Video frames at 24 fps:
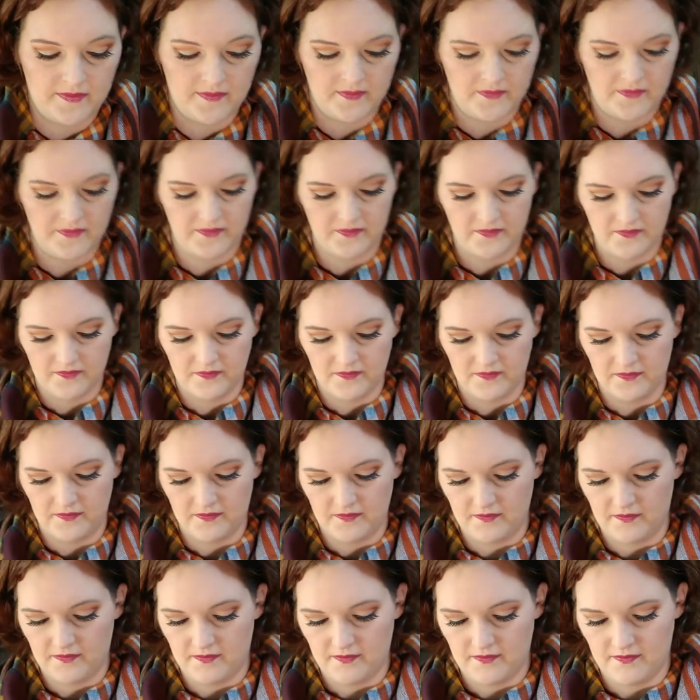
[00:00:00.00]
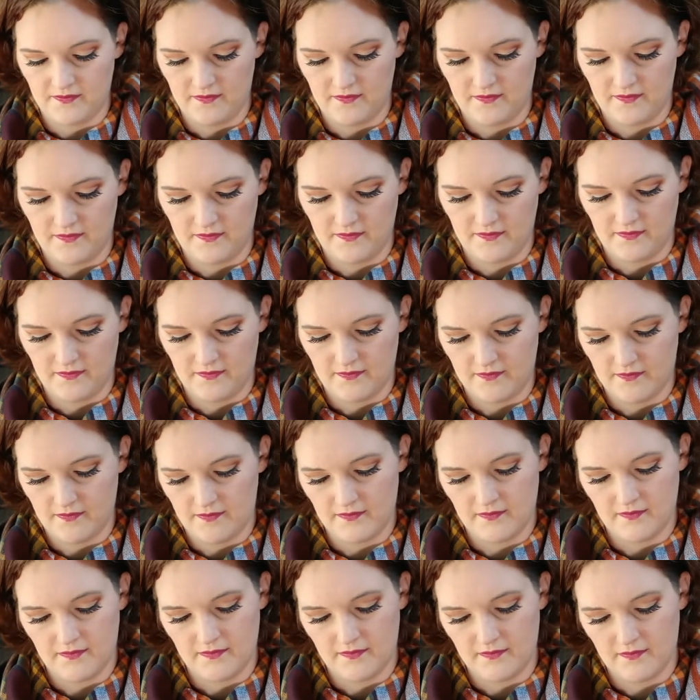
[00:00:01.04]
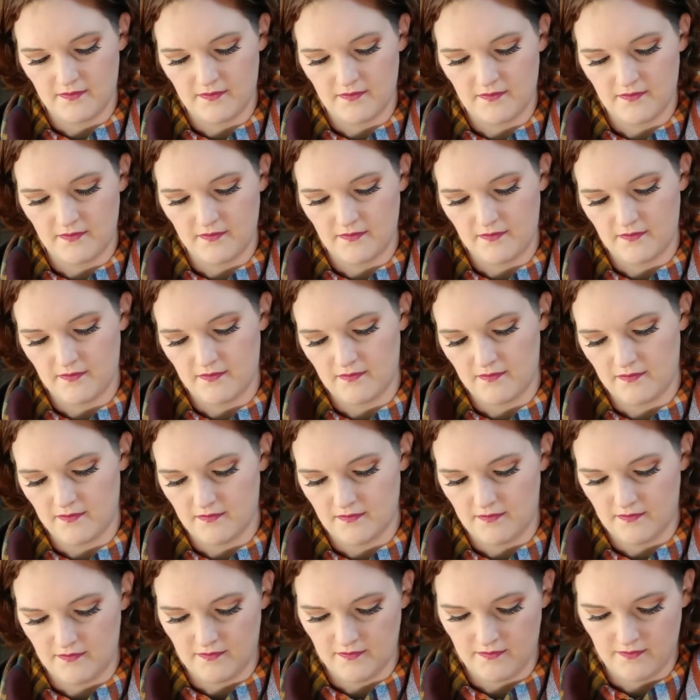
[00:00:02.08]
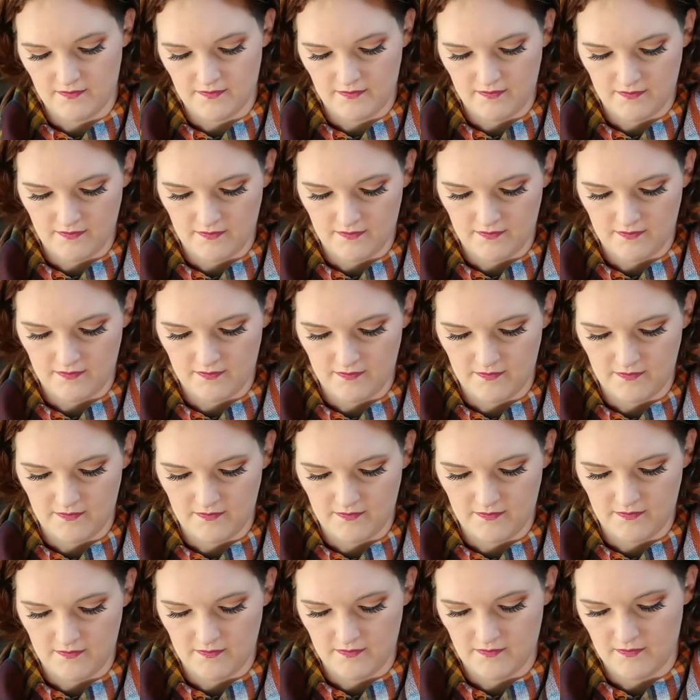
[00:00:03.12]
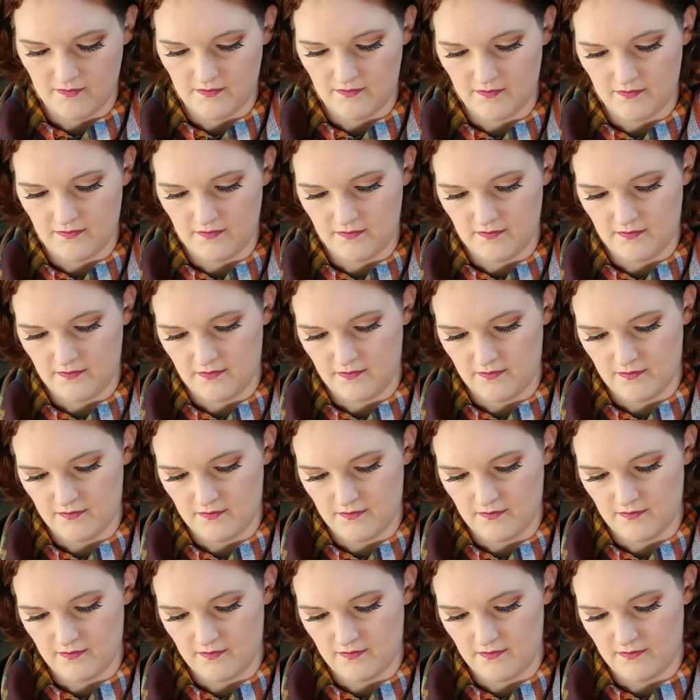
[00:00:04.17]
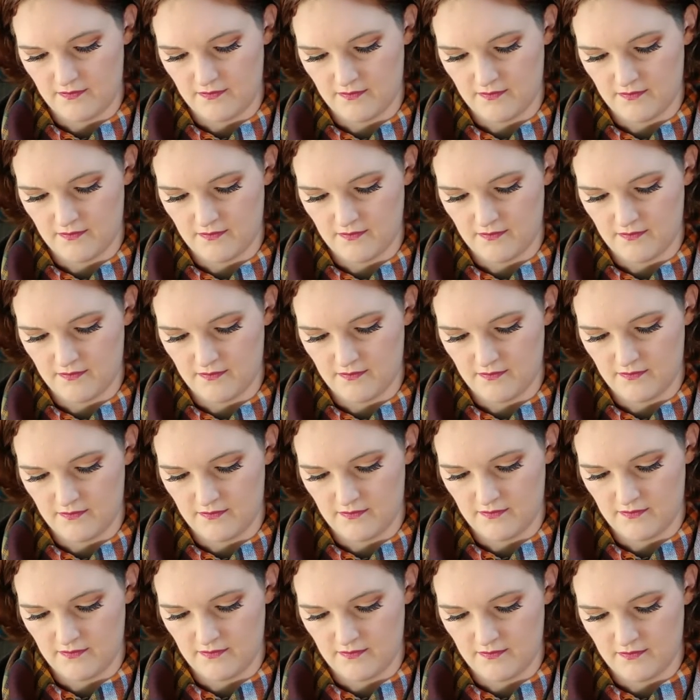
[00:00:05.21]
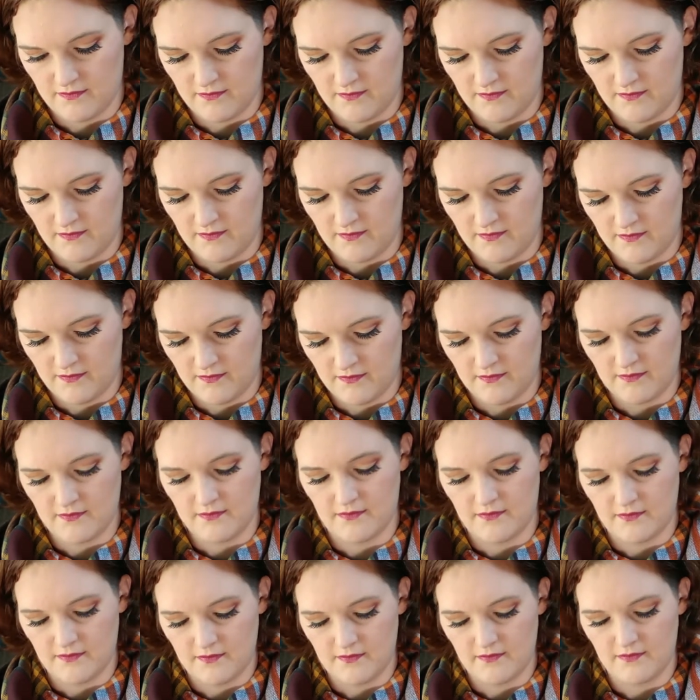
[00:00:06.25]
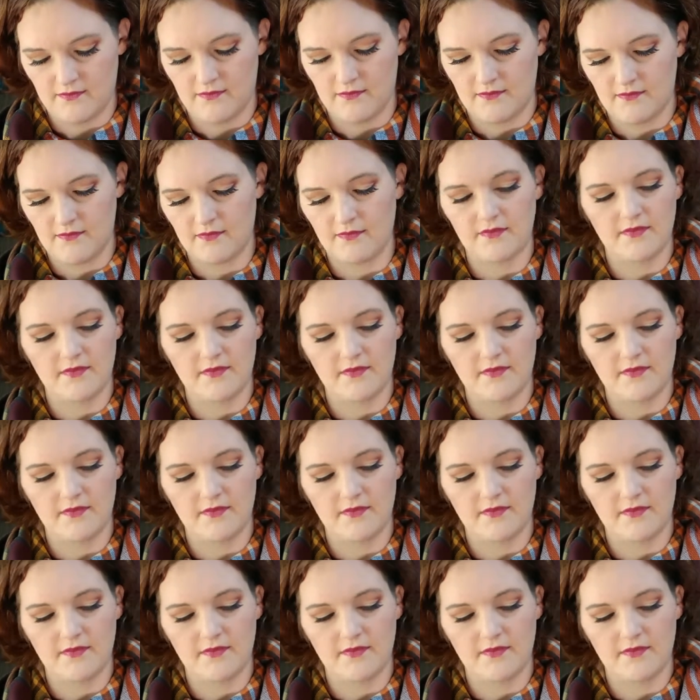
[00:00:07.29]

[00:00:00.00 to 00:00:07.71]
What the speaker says: Nothing is said.